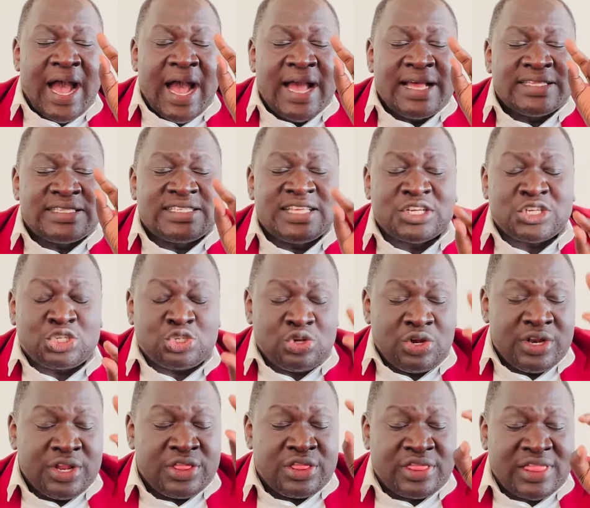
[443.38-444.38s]
Section
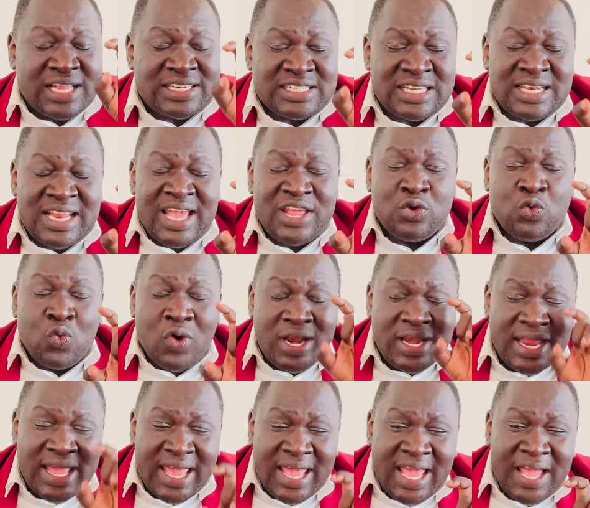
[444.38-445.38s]

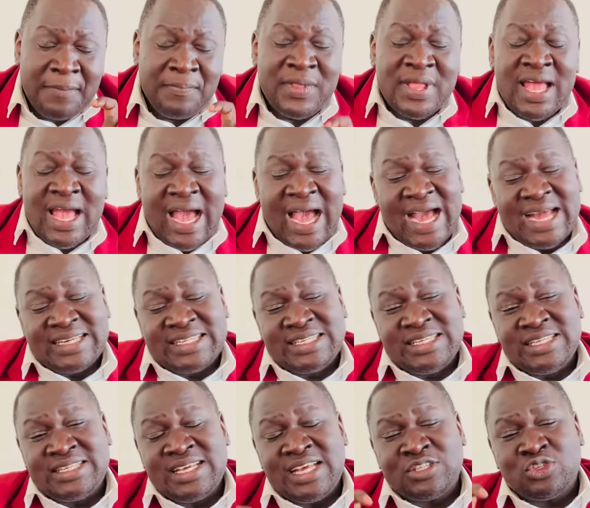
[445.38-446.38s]
39(1)A, and
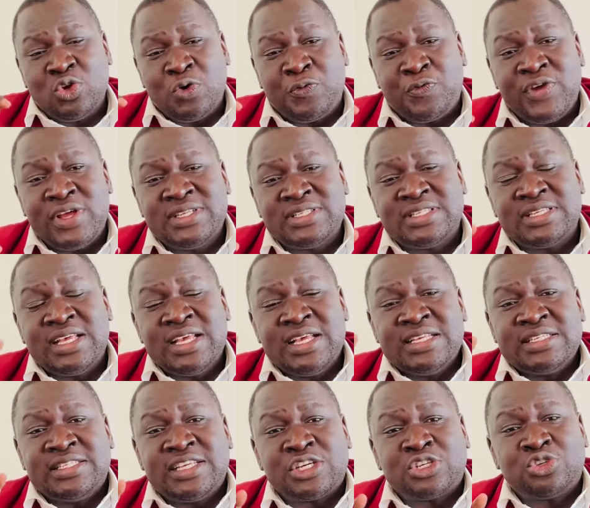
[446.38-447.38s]
seditious offense,
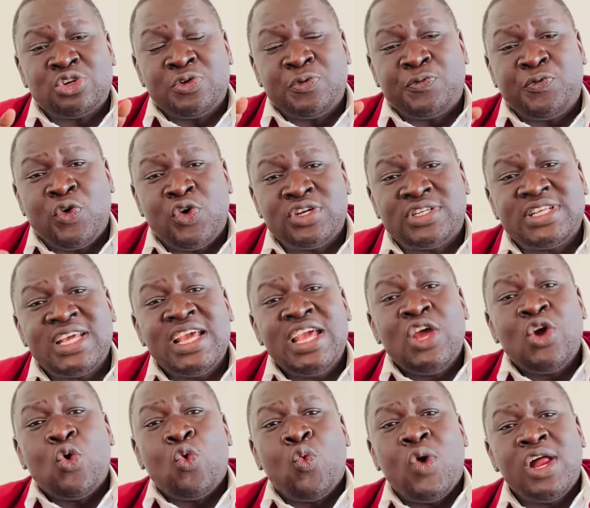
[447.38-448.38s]
Section
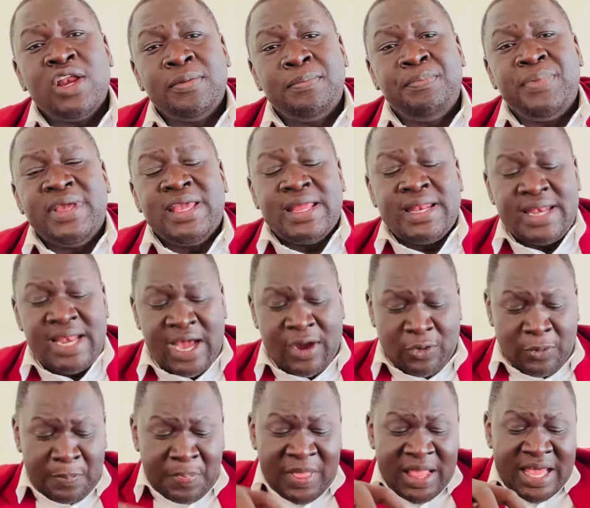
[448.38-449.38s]
40(1)B. Now,
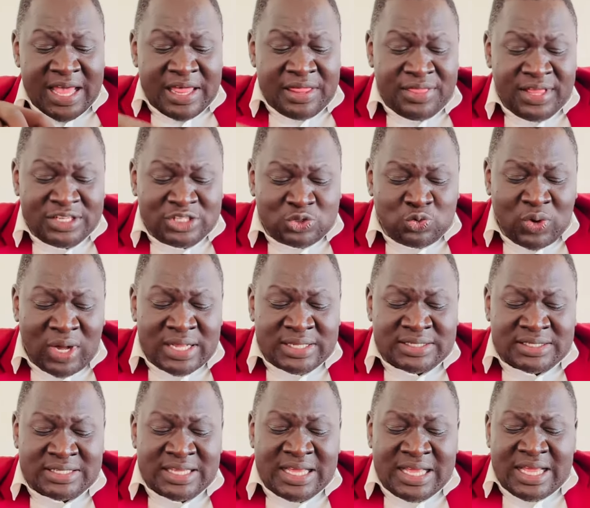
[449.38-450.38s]
this
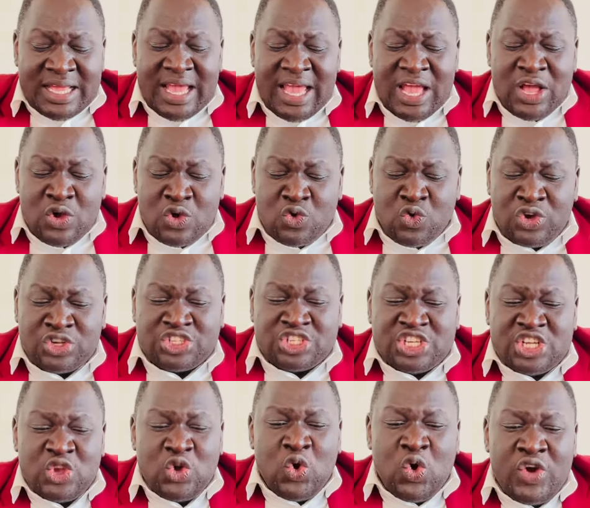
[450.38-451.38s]
was
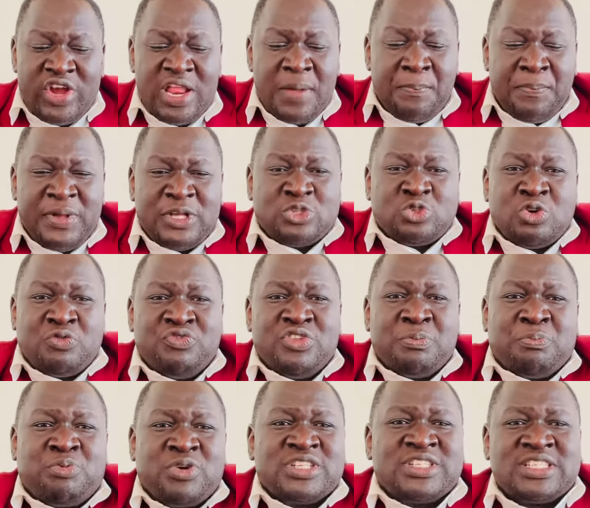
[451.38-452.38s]
encroaching on the peace of the
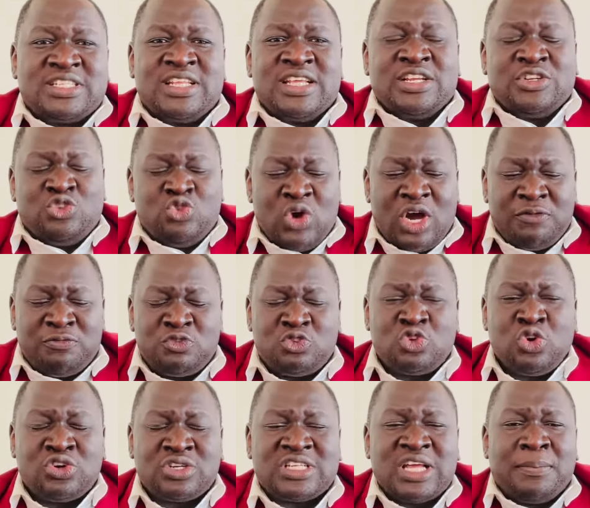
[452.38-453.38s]
president. You have
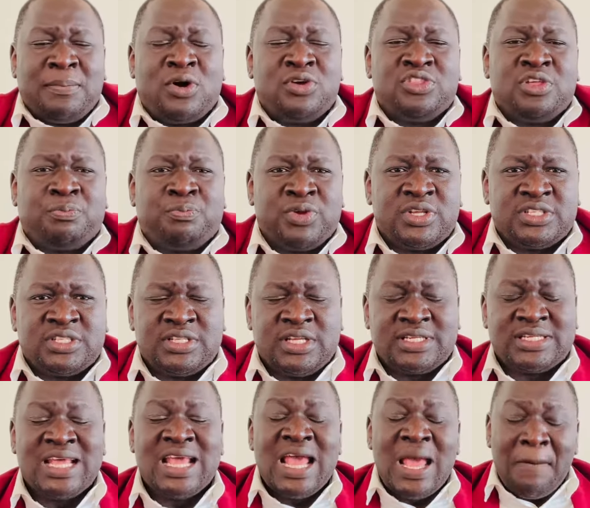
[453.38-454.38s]
talked about the president.